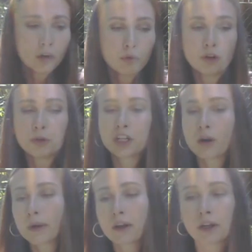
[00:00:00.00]
We'll be
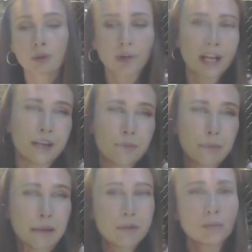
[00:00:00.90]
going on a run.
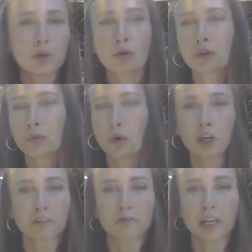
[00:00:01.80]
Maybe we'll go to the
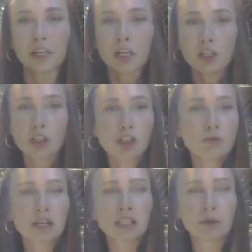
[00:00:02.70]
waterfront. Just
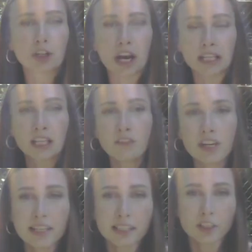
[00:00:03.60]
doing as much
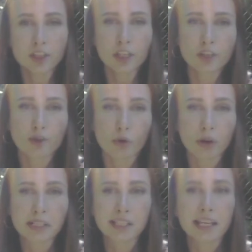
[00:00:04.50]
activities as she
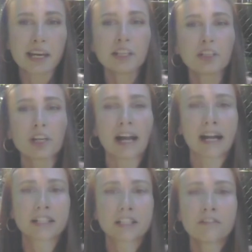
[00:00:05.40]
enjoys, getting her
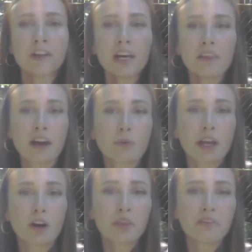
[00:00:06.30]
active. That
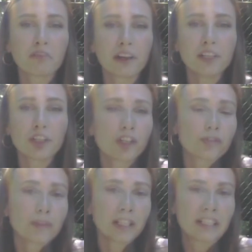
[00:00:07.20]
way, on the flight,
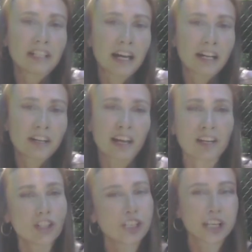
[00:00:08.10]
she's really tired
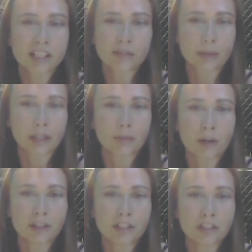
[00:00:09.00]
and she doesn't really
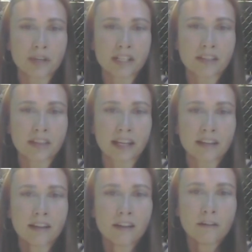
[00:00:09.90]
want to do anything.
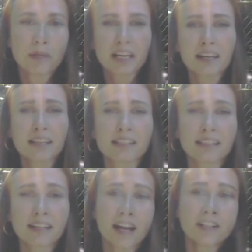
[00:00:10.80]
Because a
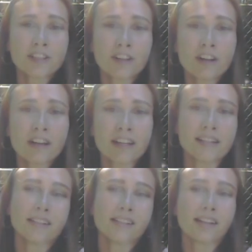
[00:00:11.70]
tired dog
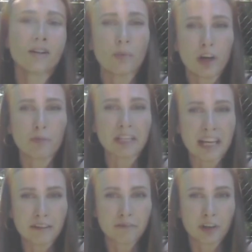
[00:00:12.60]
is a well
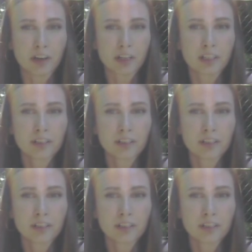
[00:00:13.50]
behaved dog.